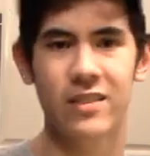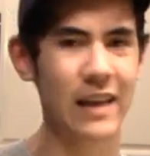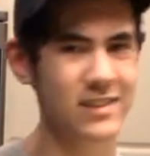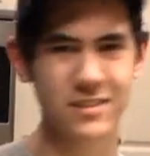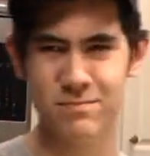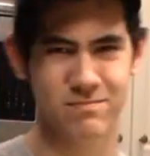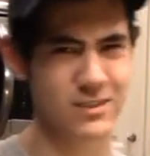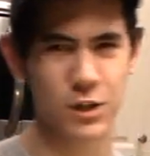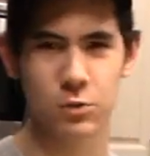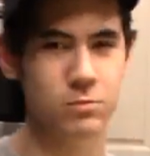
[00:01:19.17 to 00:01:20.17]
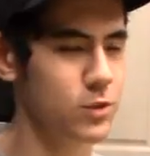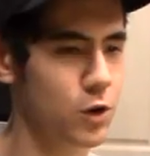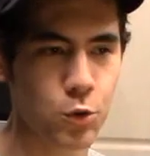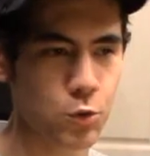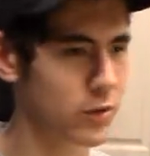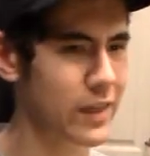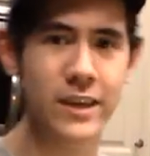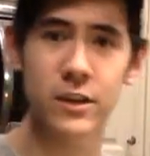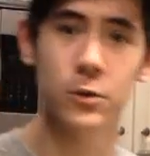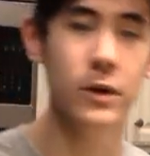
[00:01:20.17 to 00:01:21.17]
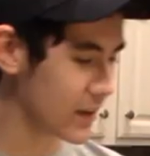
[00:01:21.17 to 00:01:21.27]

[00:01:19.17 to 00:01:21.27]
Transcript: That's, no thank you.